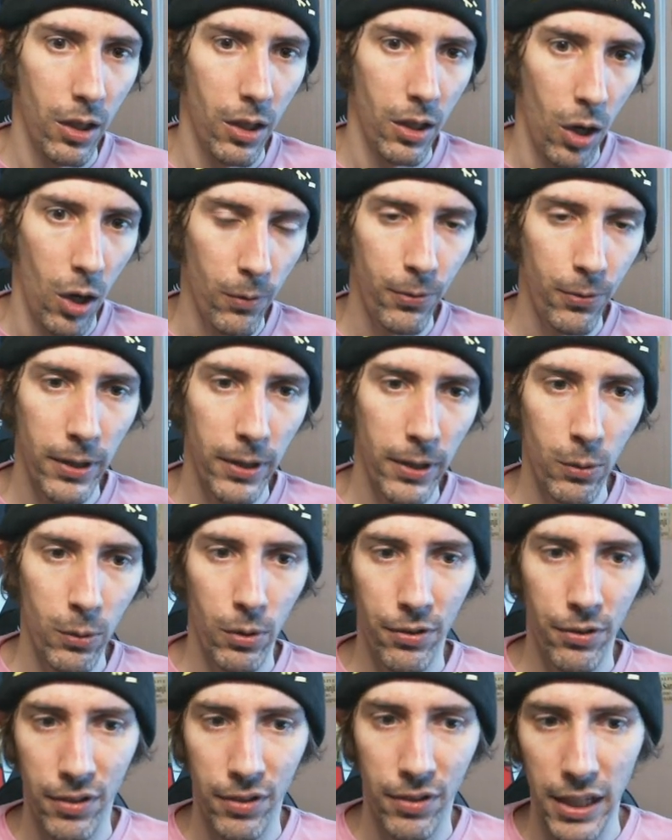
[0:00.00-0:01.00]
Hopefully
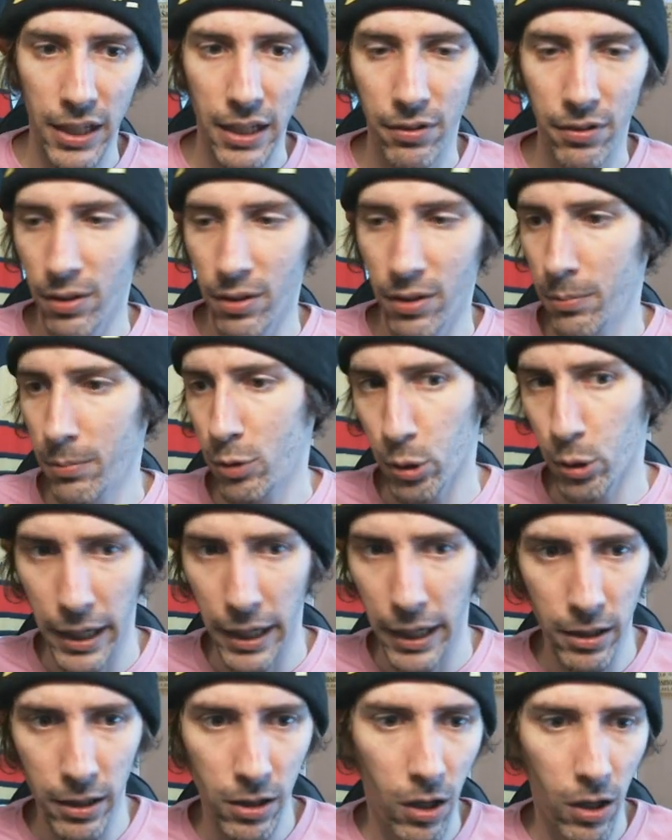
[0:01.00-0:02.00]
we'll see some
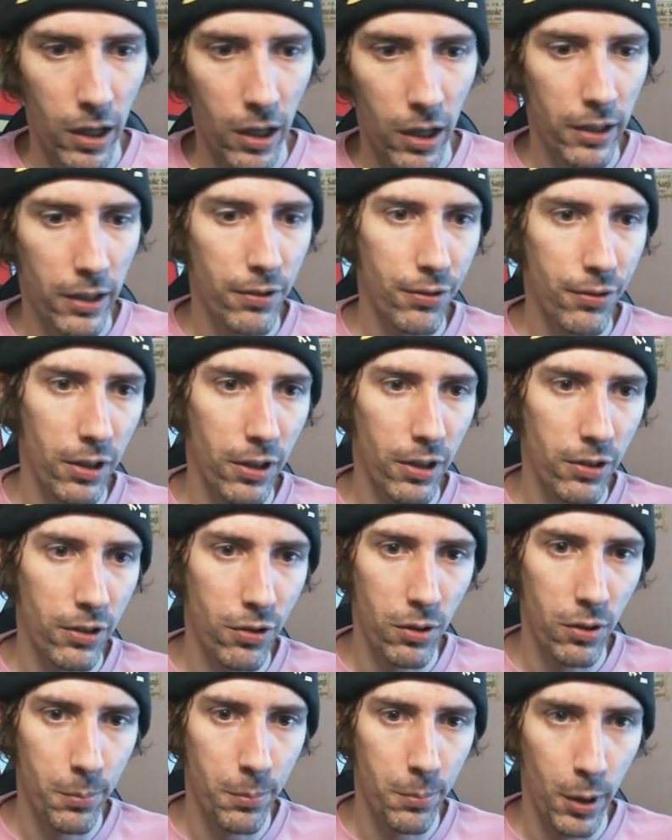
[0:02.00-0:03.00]
trainer cards start
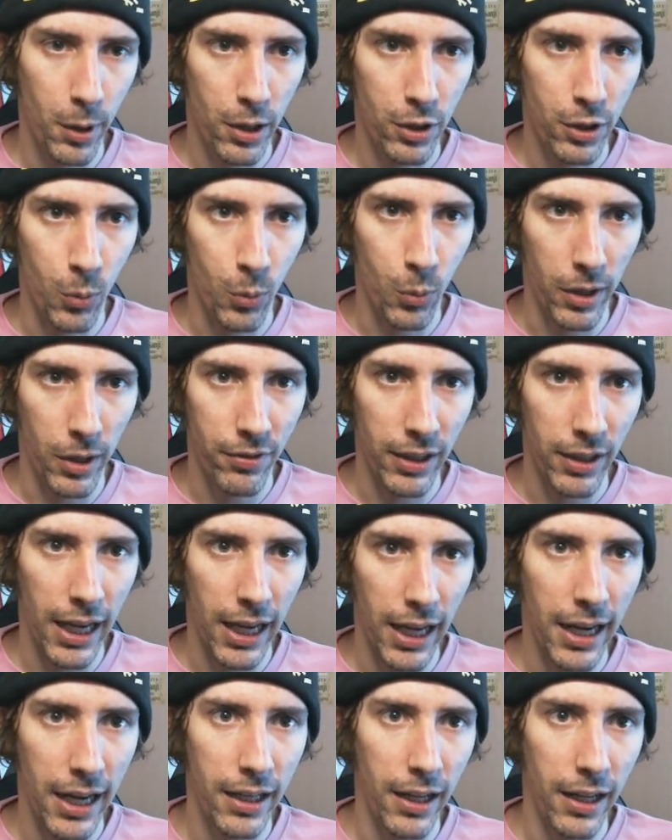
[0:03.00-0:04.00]
to emerge once
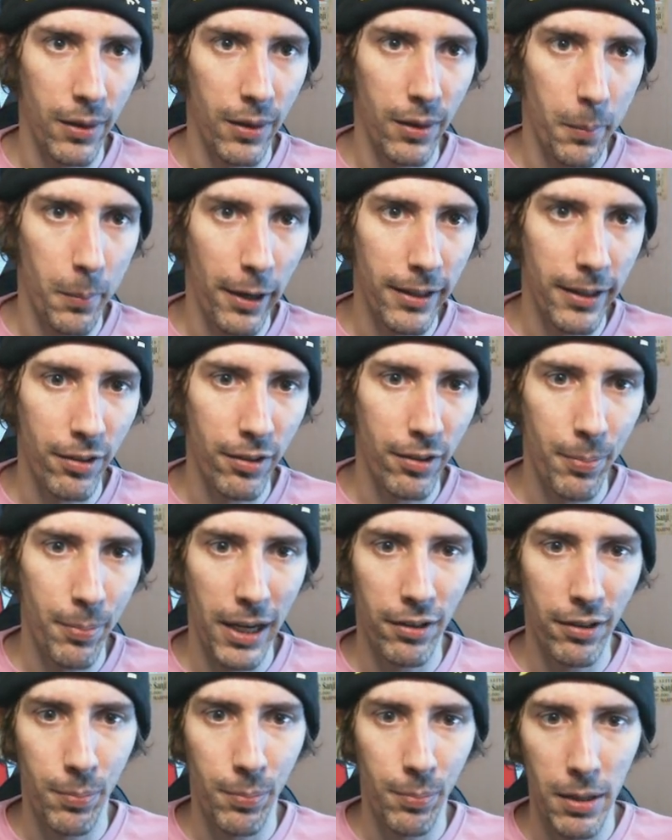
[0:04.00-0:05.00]
again in the market
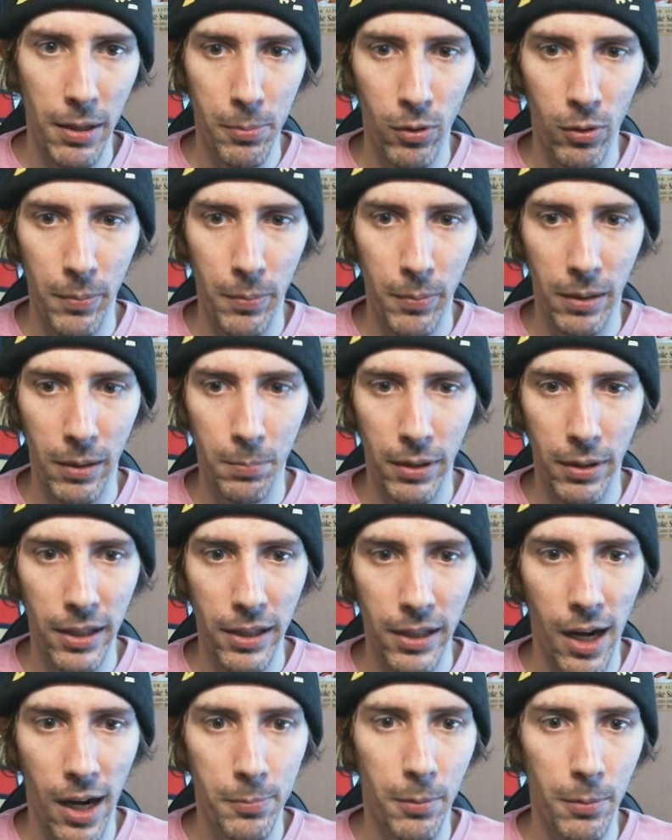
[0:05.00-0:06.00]
space. People have been
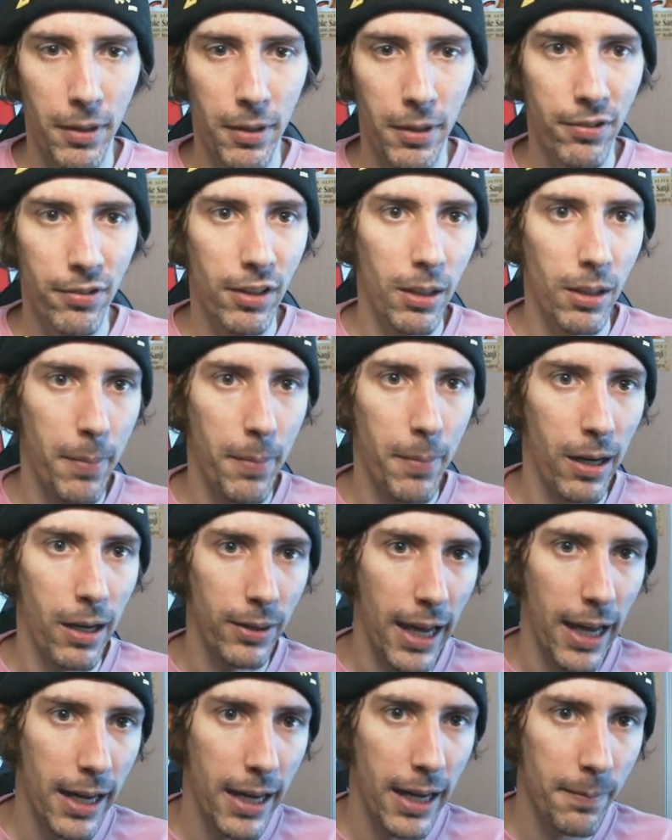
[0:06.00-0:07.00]
pretty optimistic about
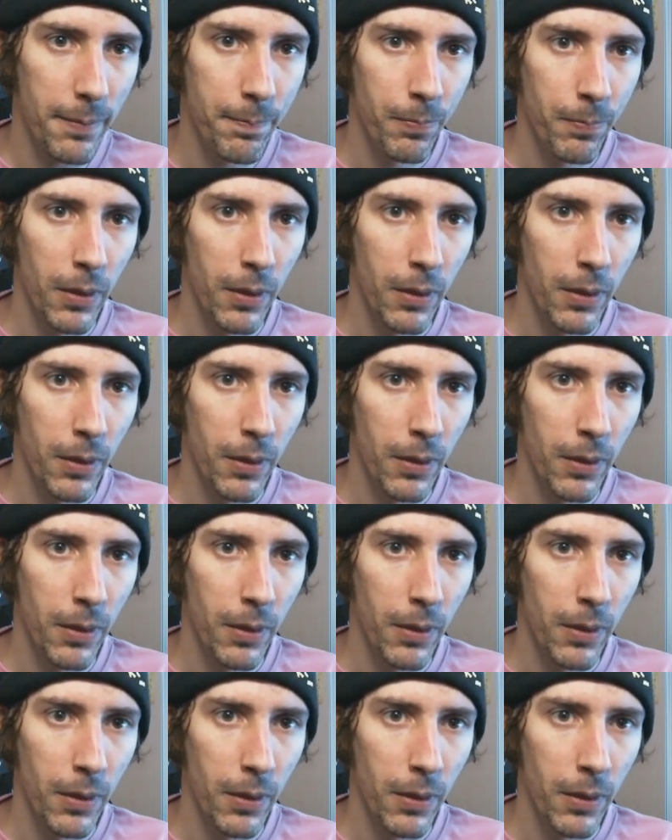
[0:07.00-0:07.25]
that.